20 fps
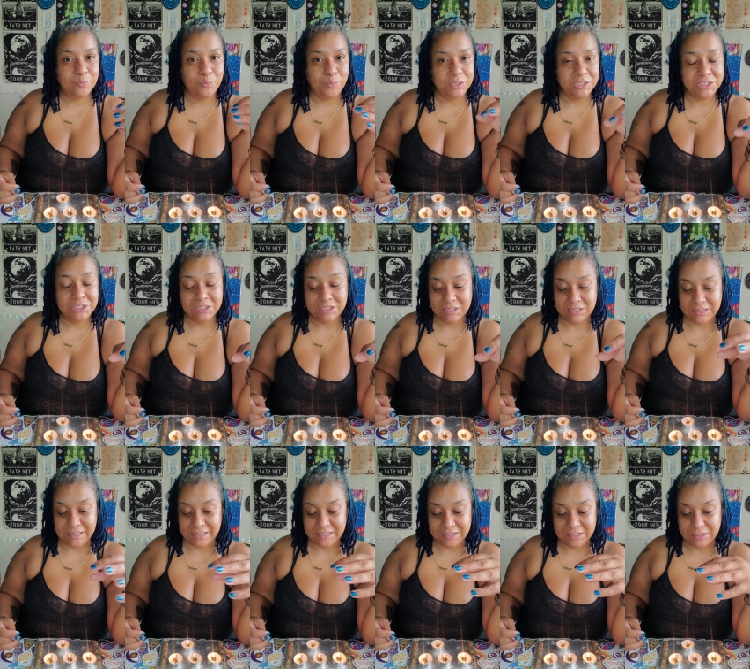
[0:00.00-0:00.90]
which is
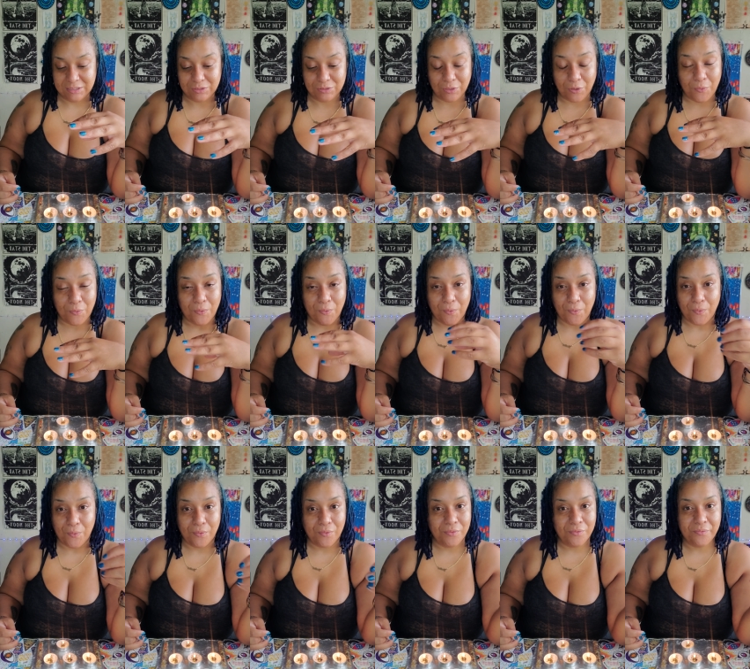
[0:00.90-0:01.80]
they
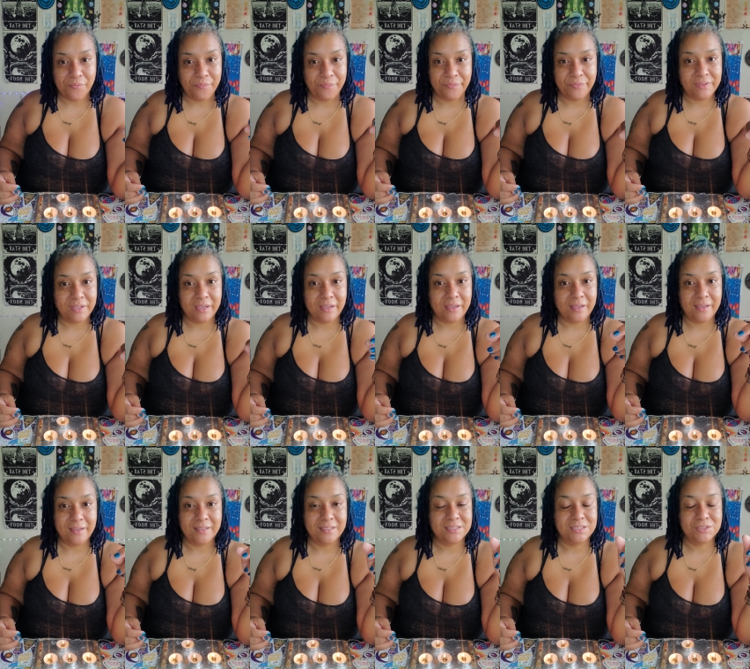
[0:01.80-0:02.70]
stole
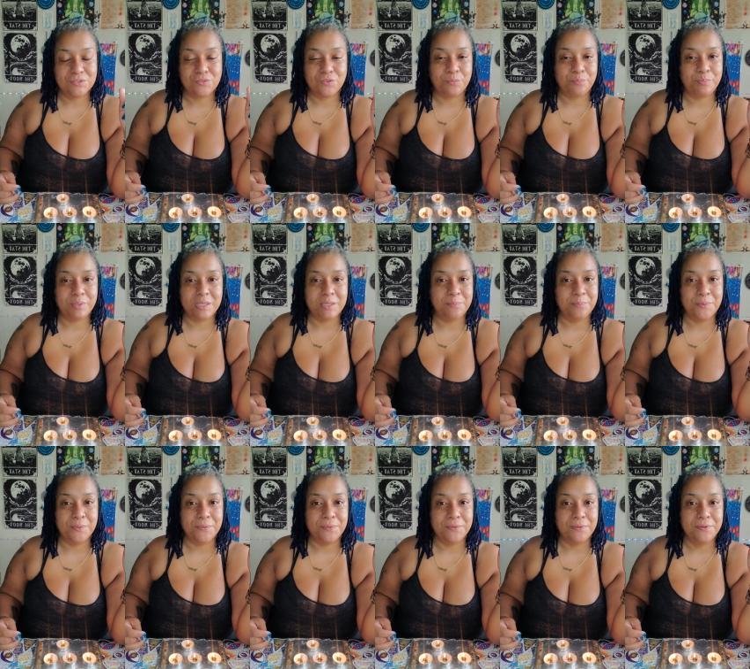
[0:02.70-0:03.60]
things from
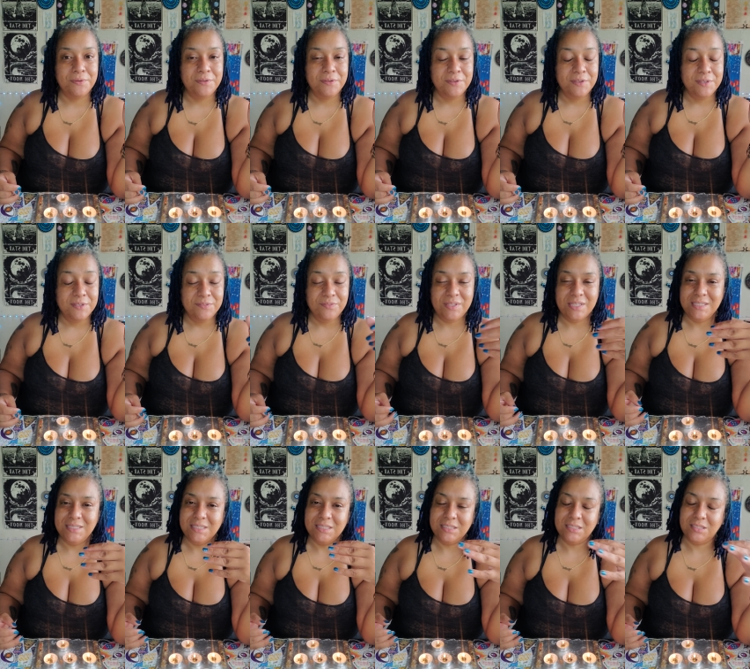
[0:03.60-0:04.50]
people they
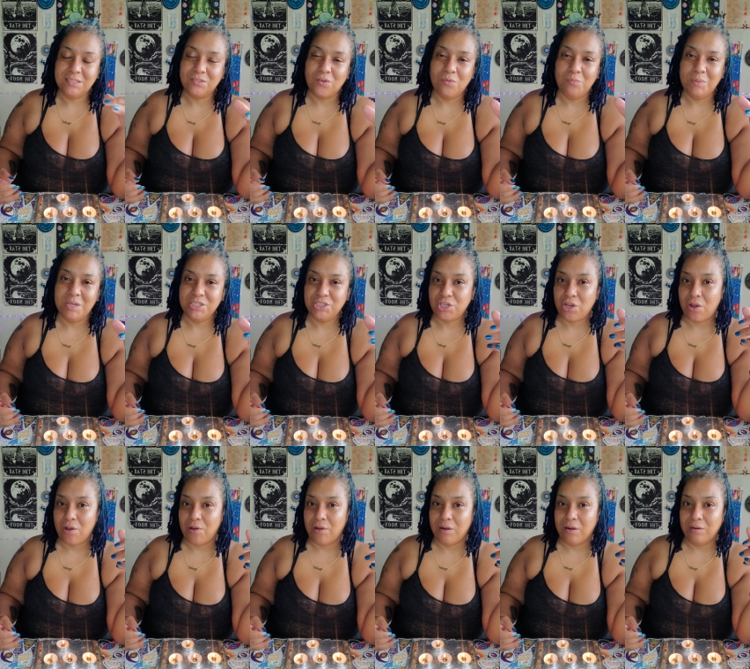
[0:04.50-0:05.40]
did so much
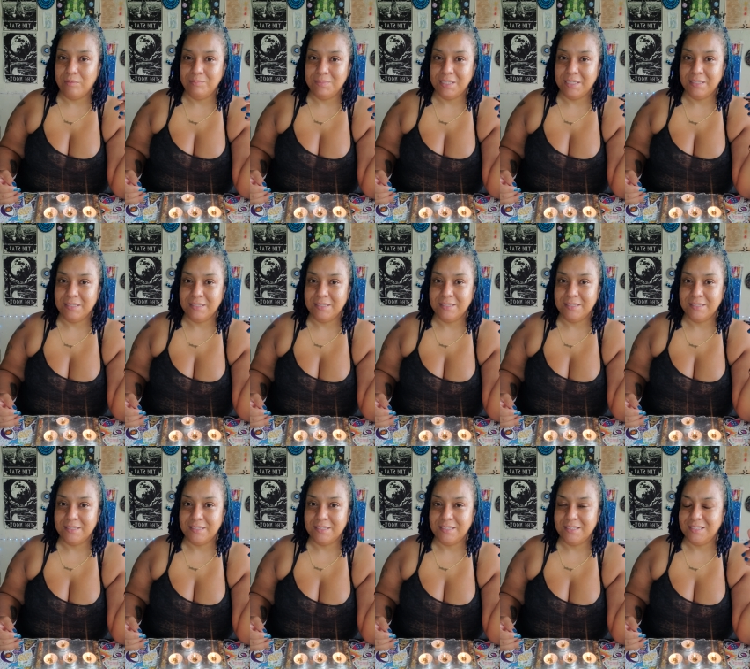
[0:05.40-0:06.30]
harm than
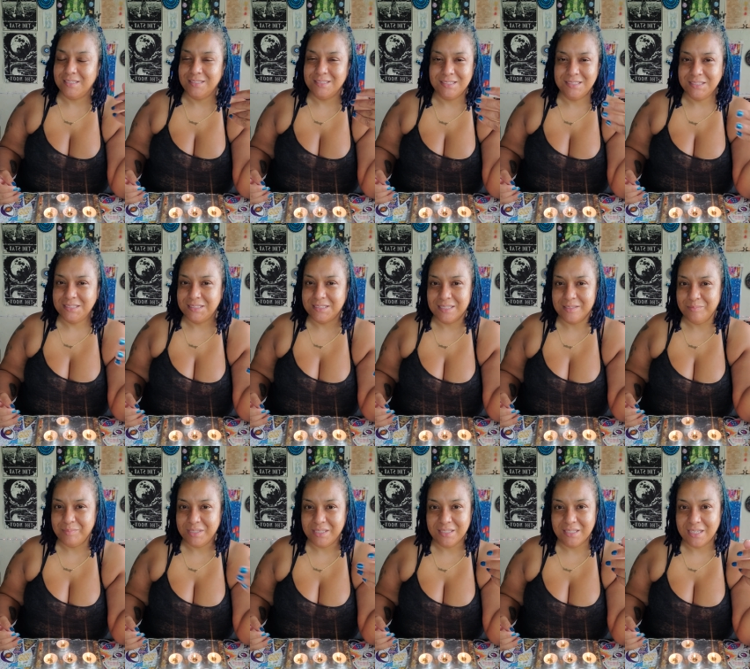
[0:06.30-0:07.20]
good. And it's the
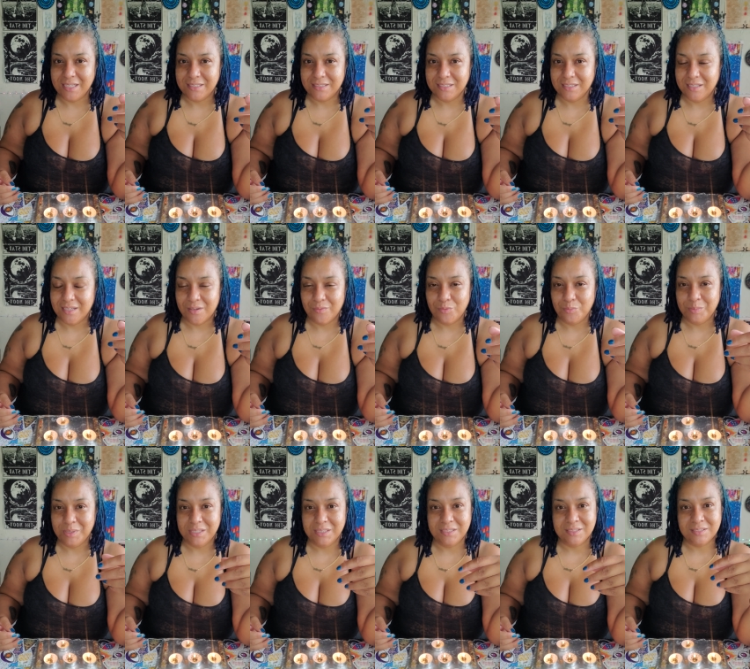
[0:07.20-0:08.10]
same thing like the
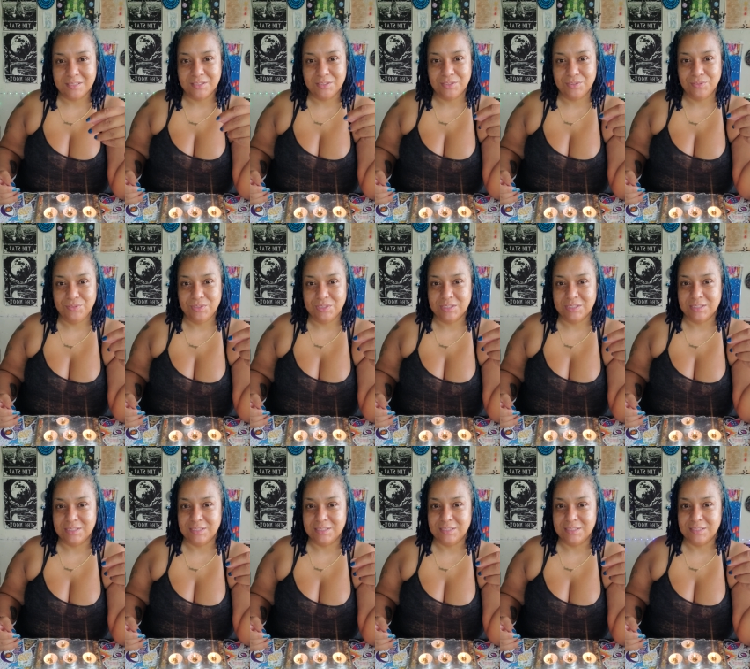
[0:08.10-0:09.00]
government
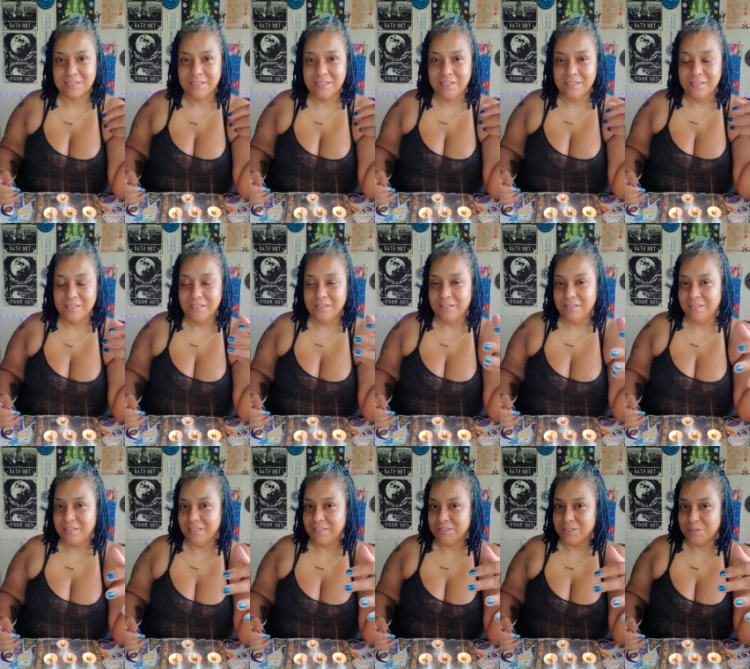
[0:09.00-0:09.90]
institutions.
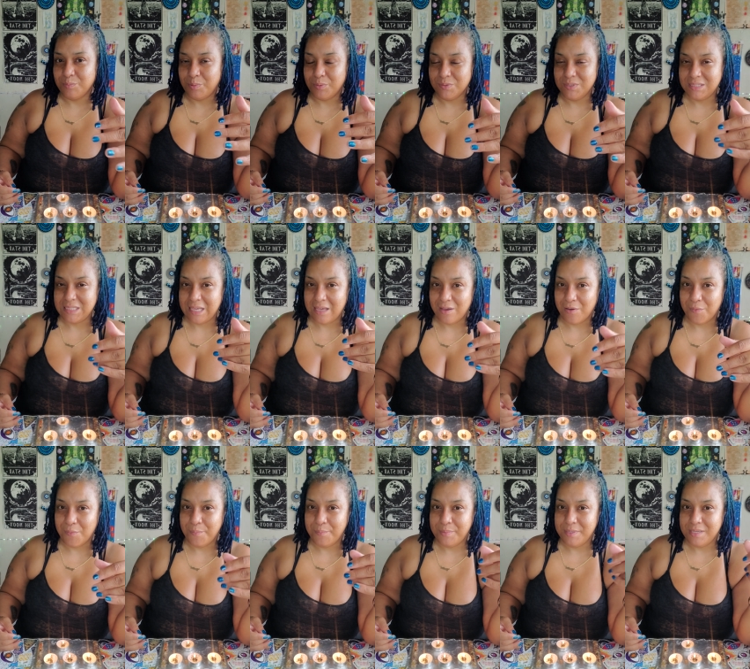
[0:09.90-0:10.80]
They're supposed to
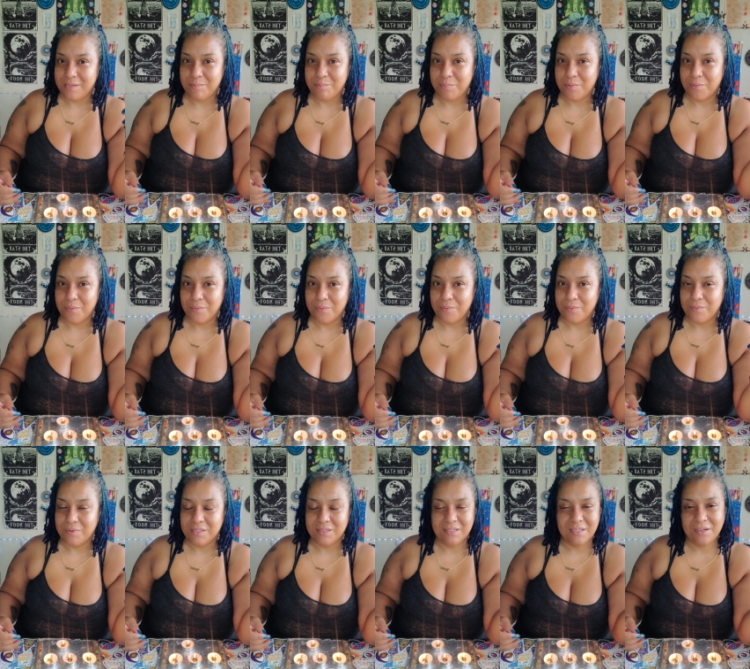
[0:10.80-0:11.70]
help people
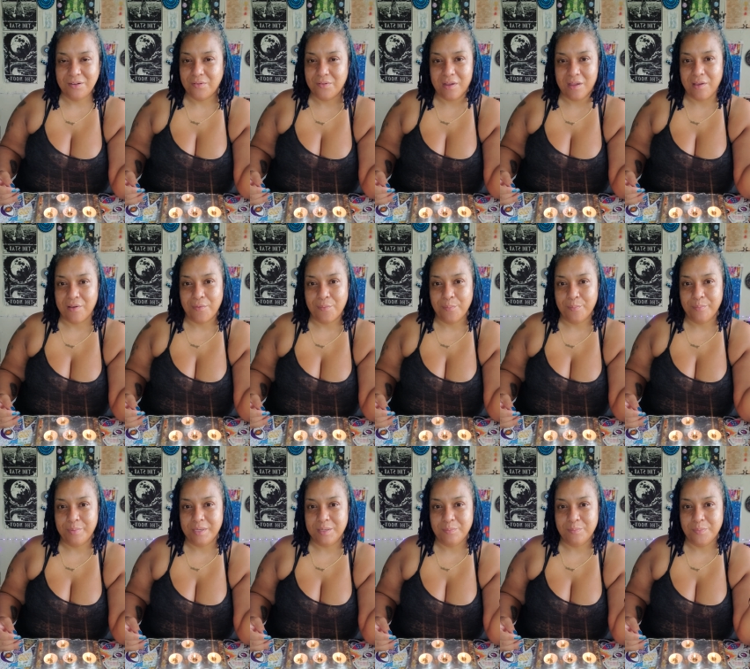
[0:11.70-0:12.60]
and they don't help
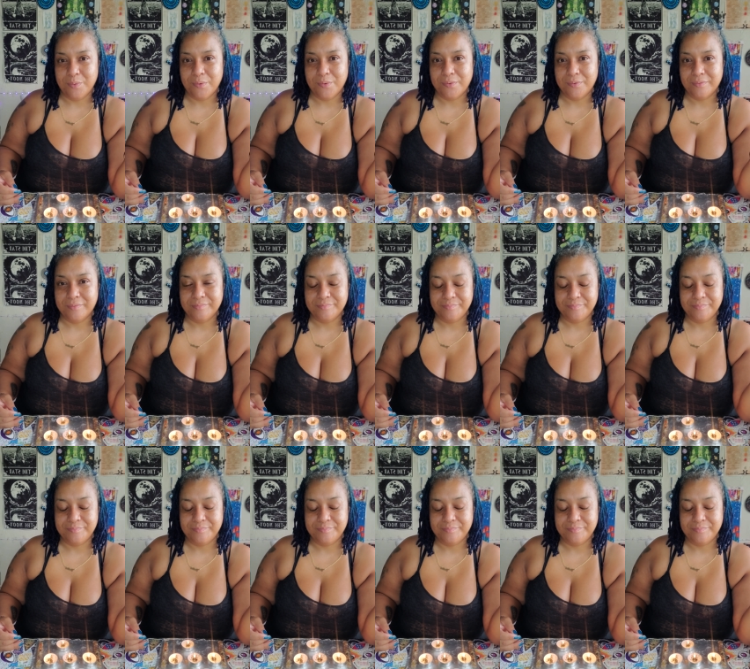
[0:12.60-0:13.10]
people.